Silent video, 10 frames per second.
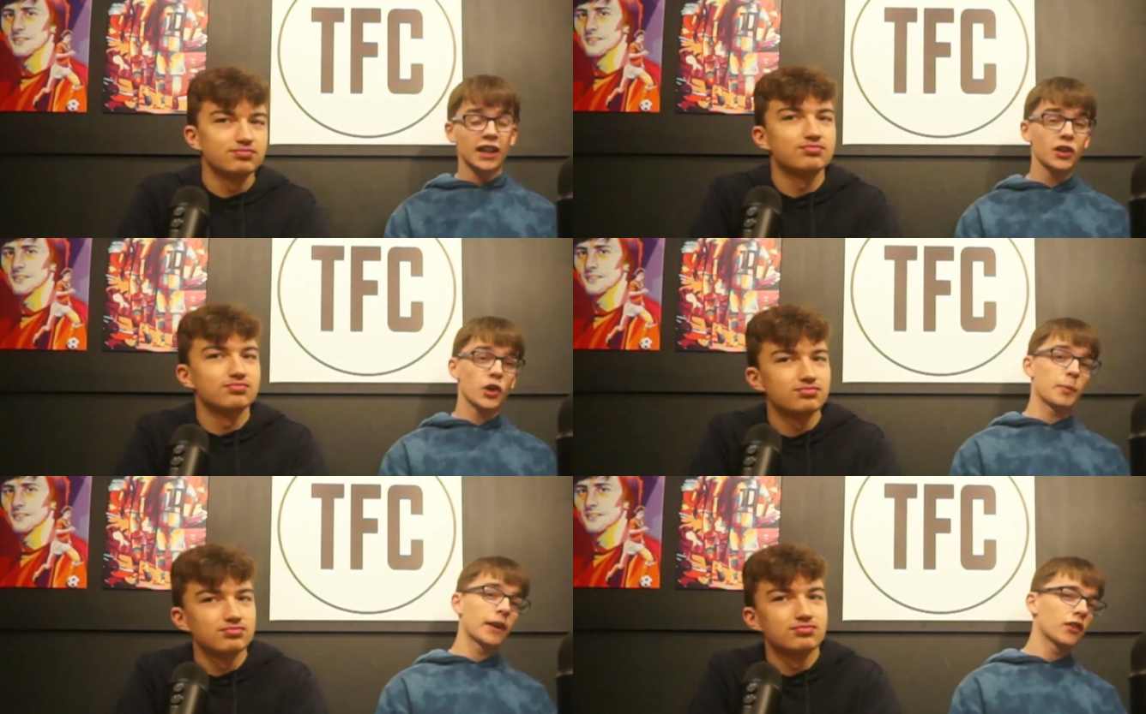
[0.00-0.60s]

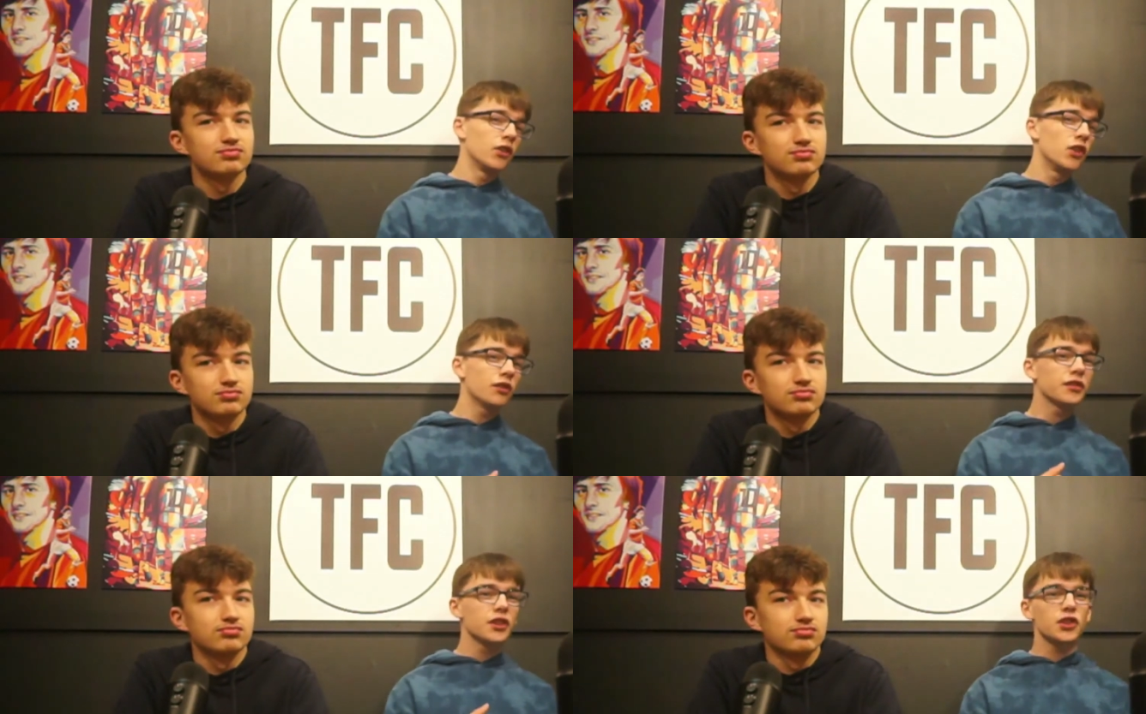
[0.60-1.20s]
Speaker 1: group, it
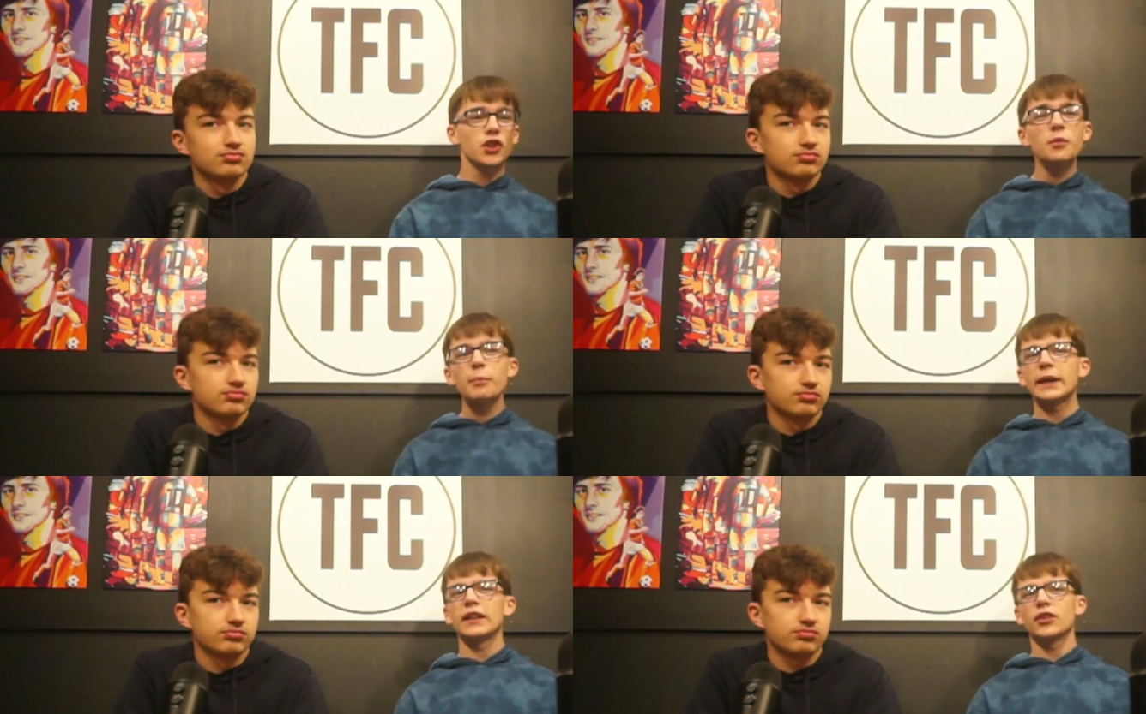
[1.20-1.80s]
shouldn't
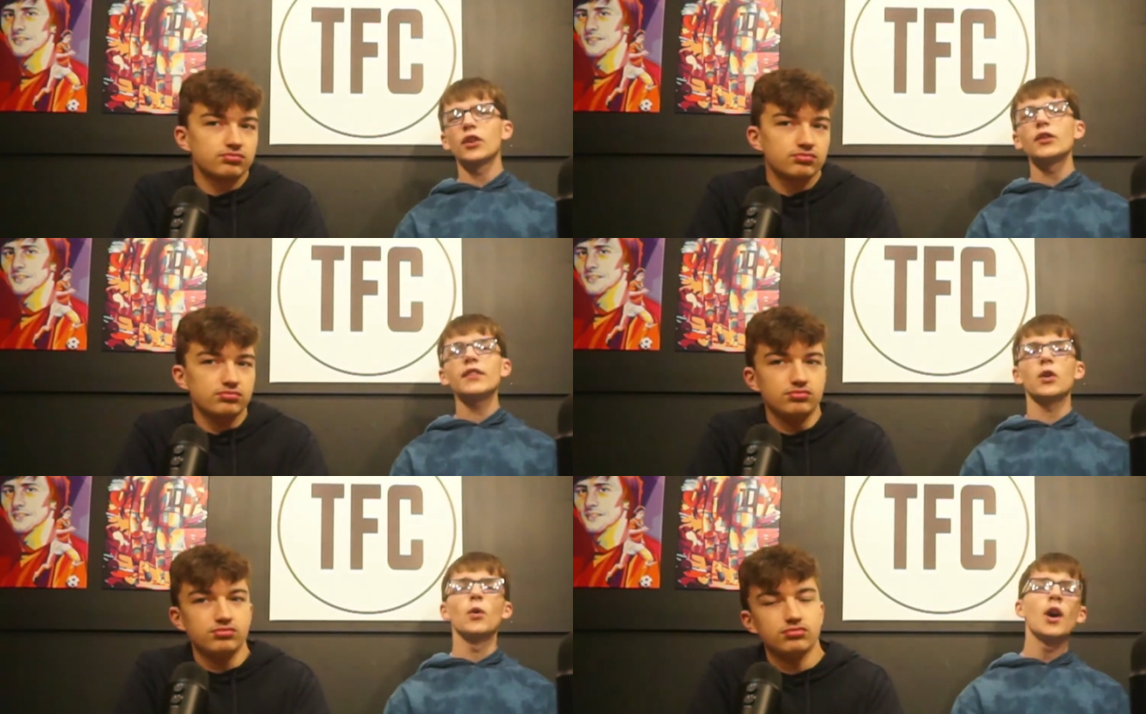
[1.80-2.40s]
be too
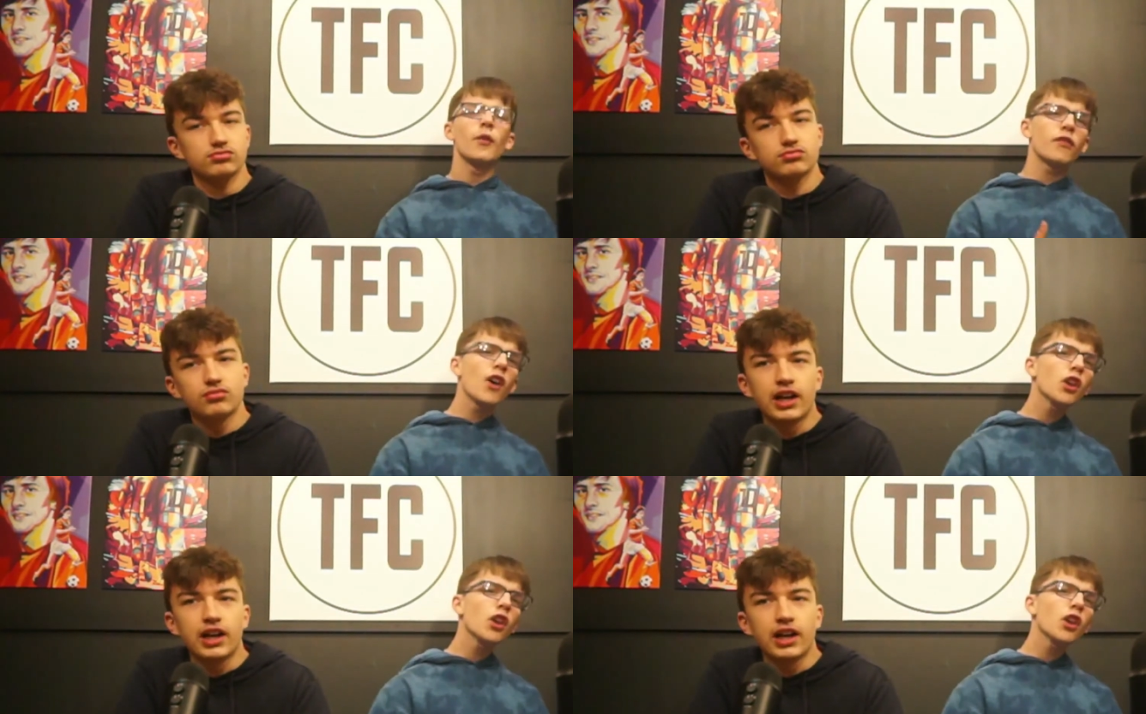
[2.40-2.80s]
difficult. France no.